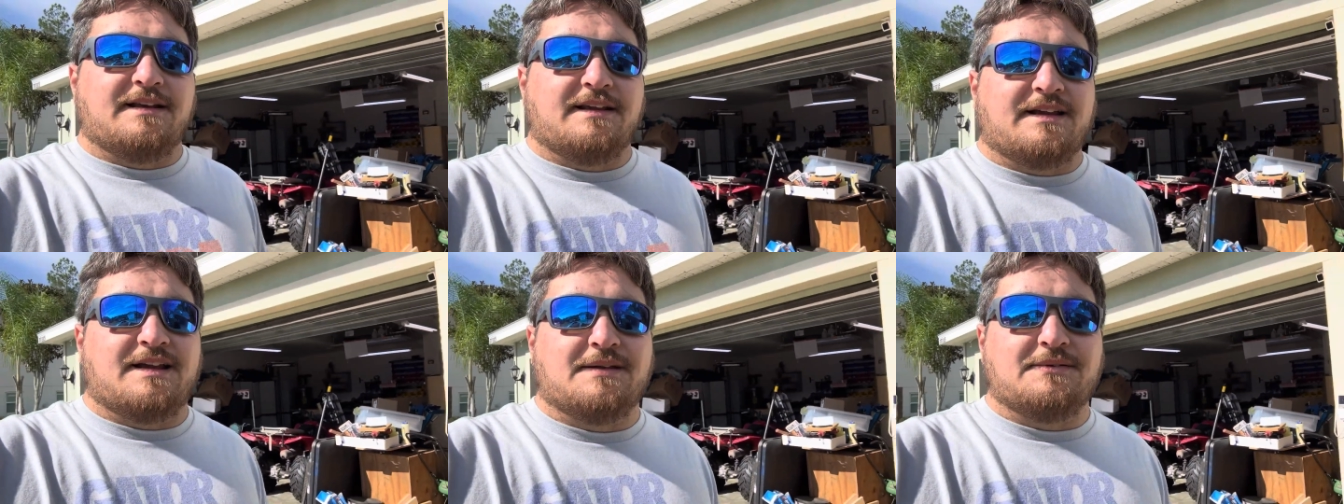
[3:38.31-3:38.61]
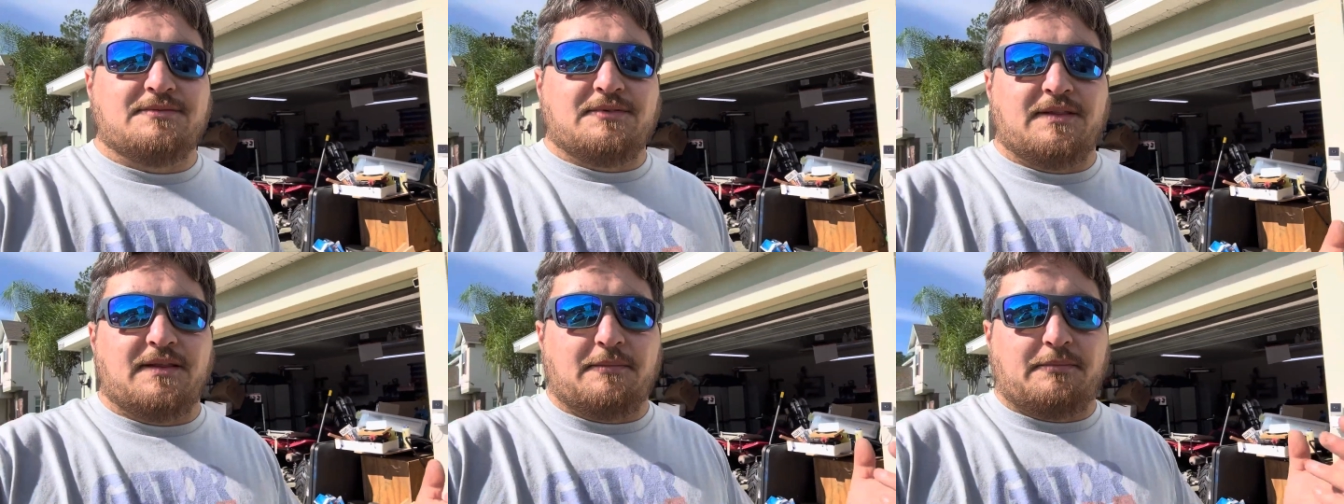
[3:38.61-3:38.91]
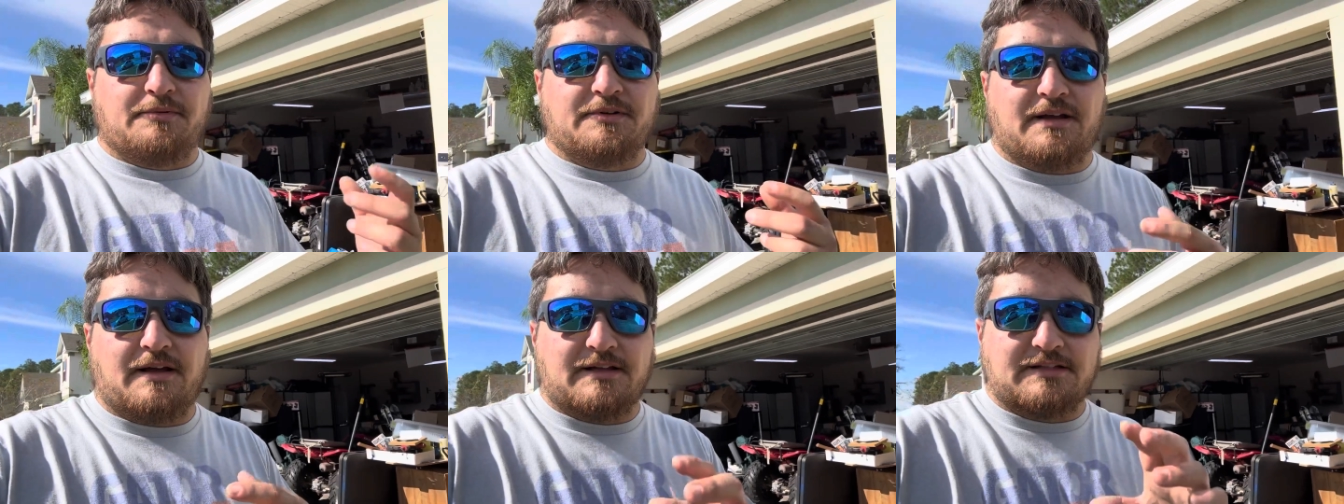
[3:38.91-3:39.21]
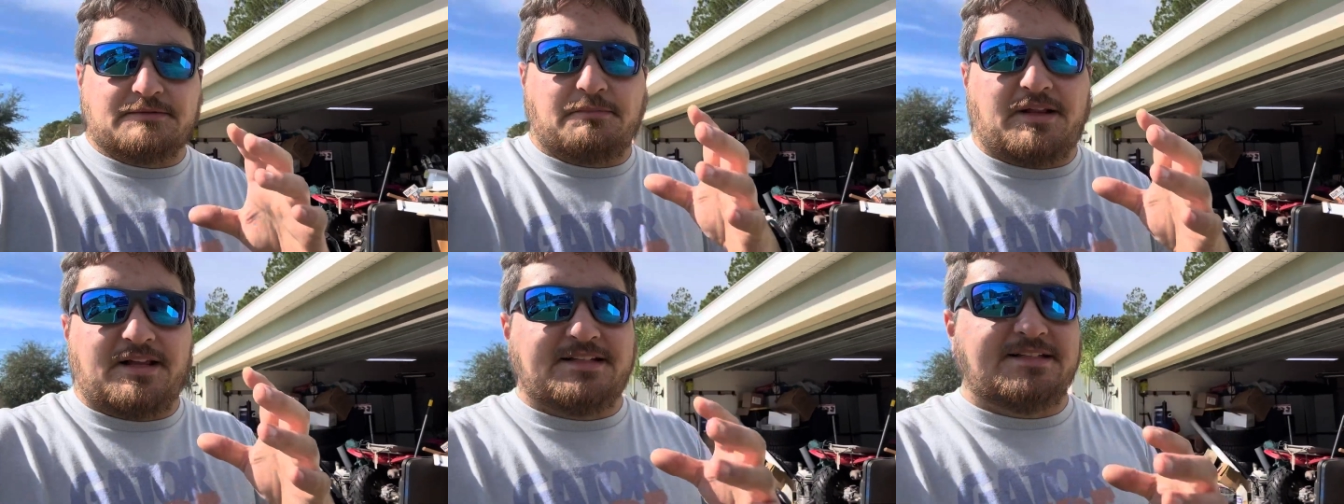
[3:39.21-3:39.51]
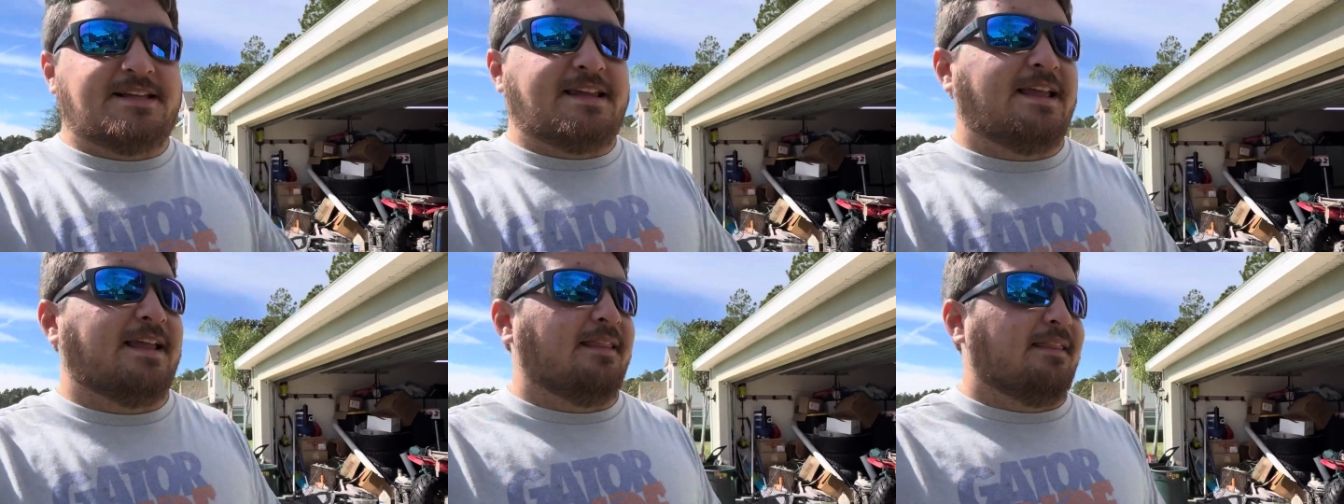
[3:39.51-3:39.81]
It comes with a, a
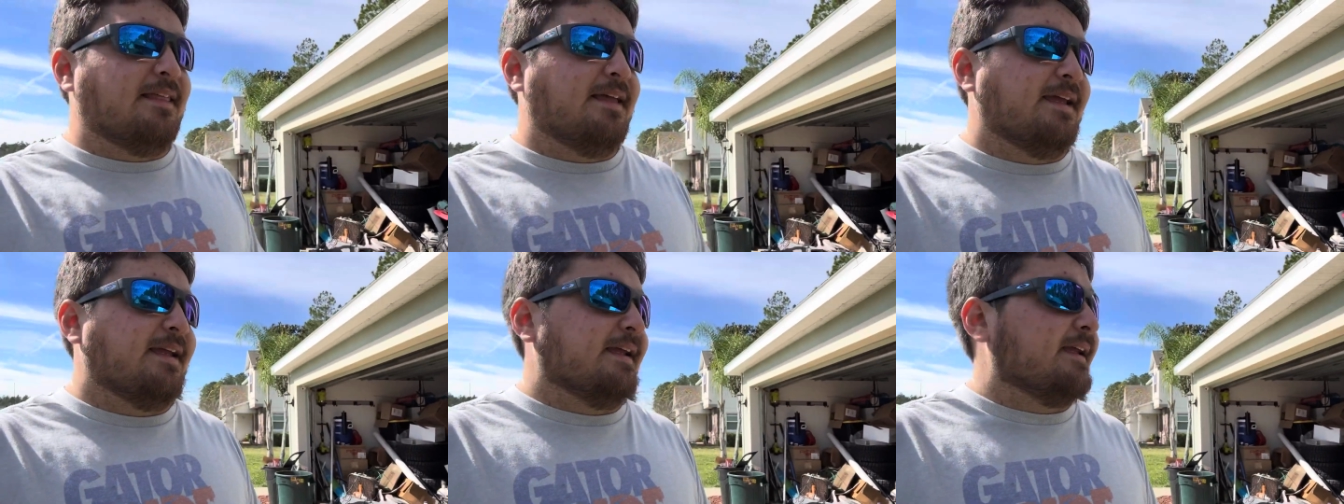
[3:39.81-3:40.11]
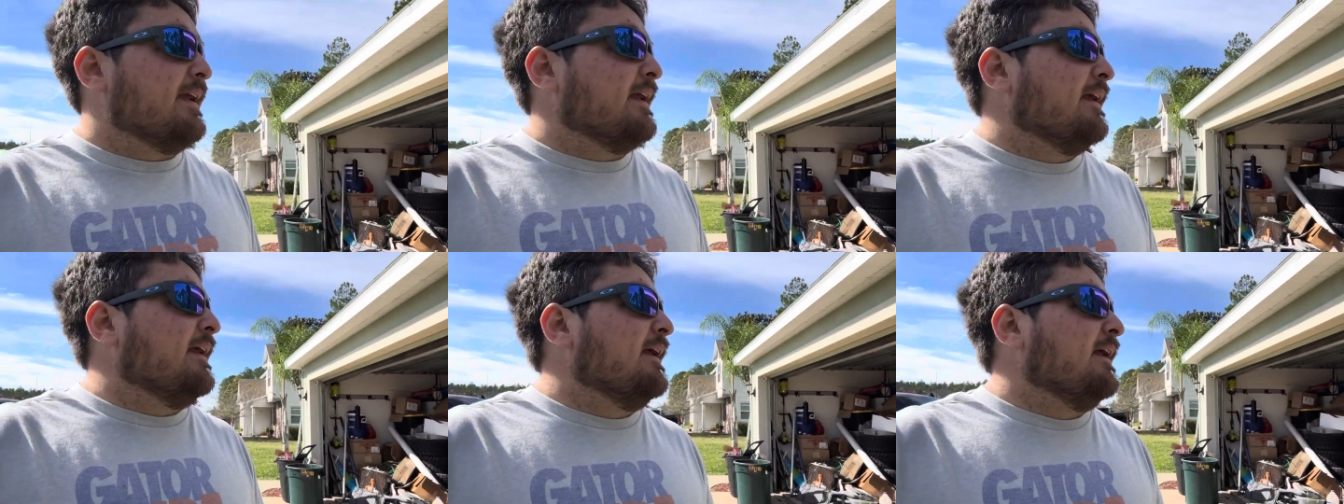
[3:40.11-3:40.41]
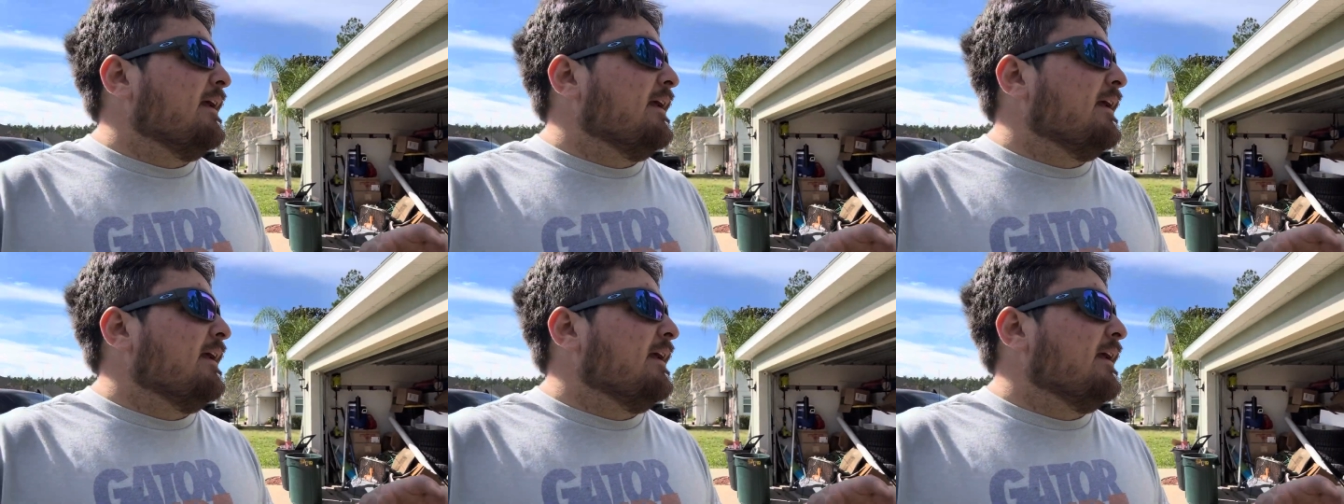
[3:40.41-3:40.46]
splice kit thing.